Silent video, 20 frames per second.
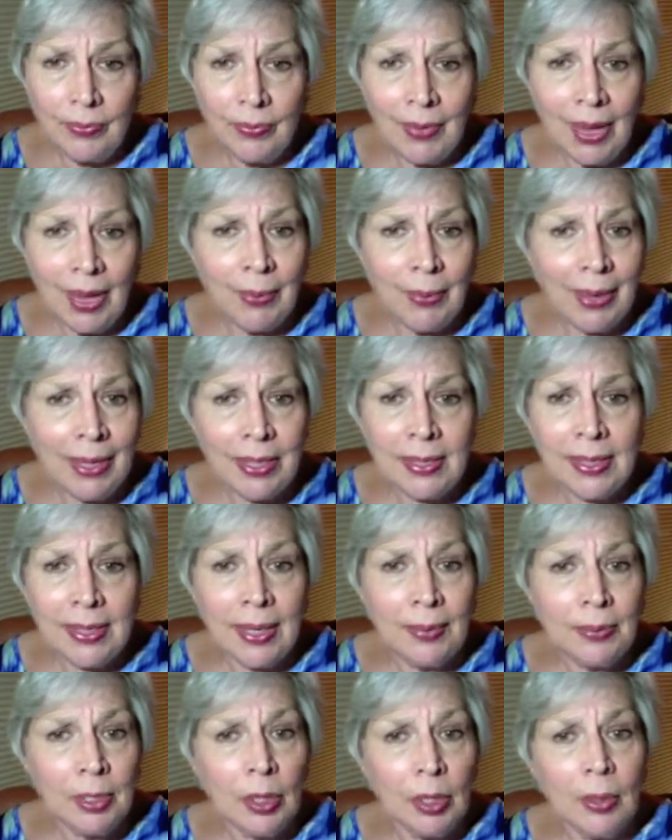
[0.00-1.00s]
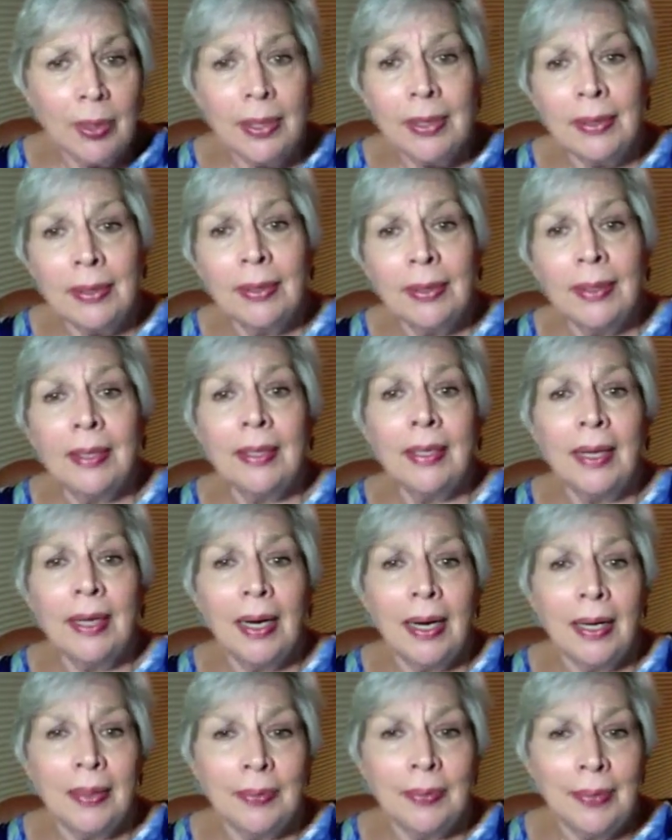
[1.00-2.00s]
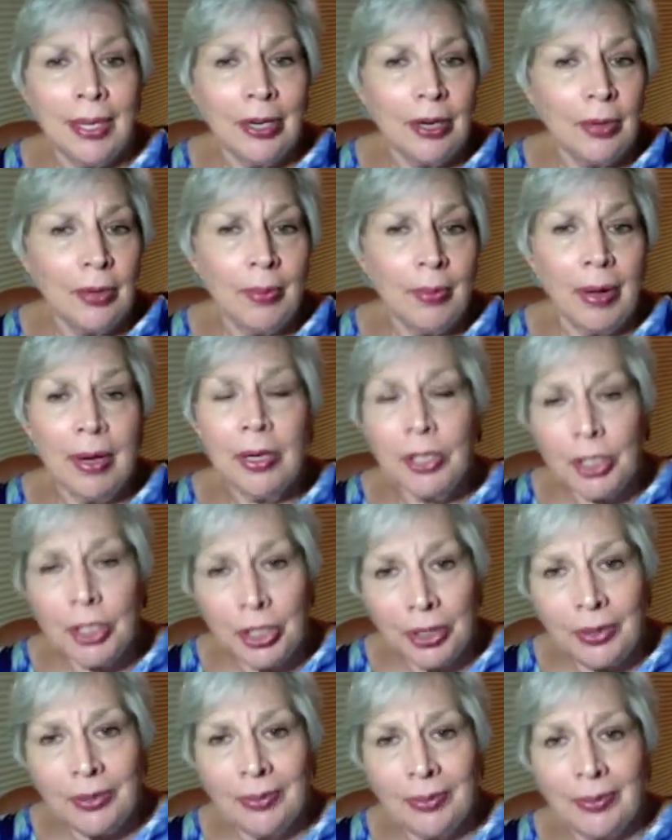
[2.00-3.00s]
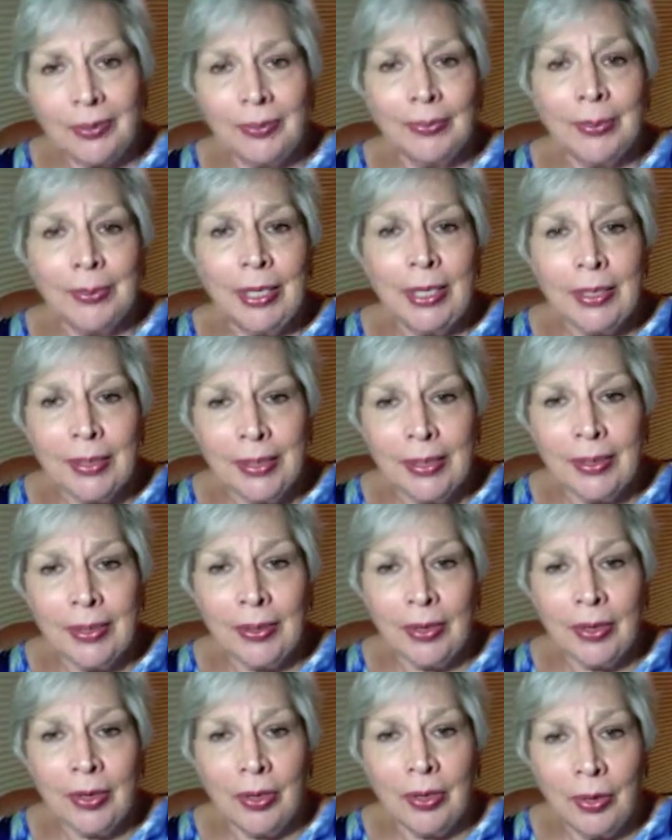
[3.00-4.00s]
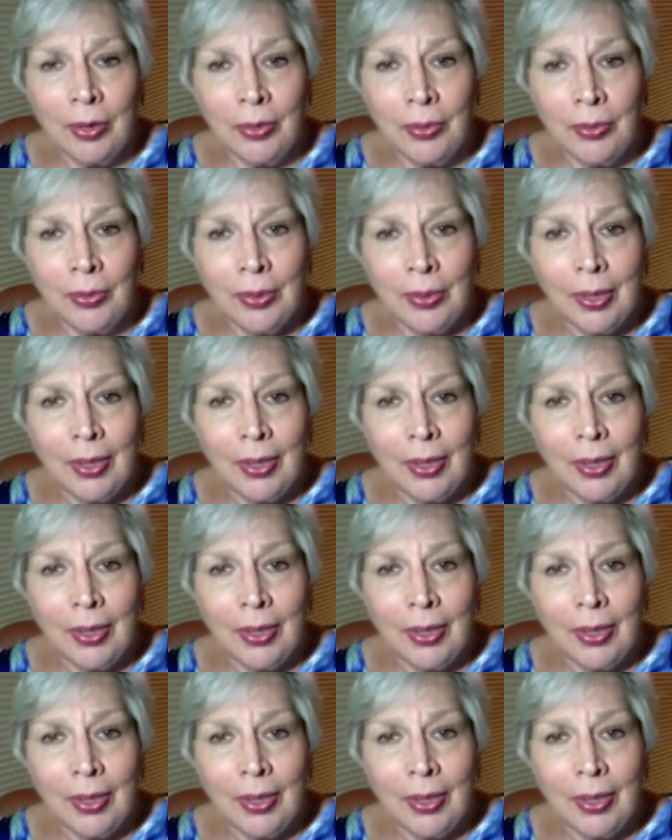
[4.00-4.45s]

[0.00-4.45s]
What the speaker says: By the same token, I'm not going to punish you, because there are no,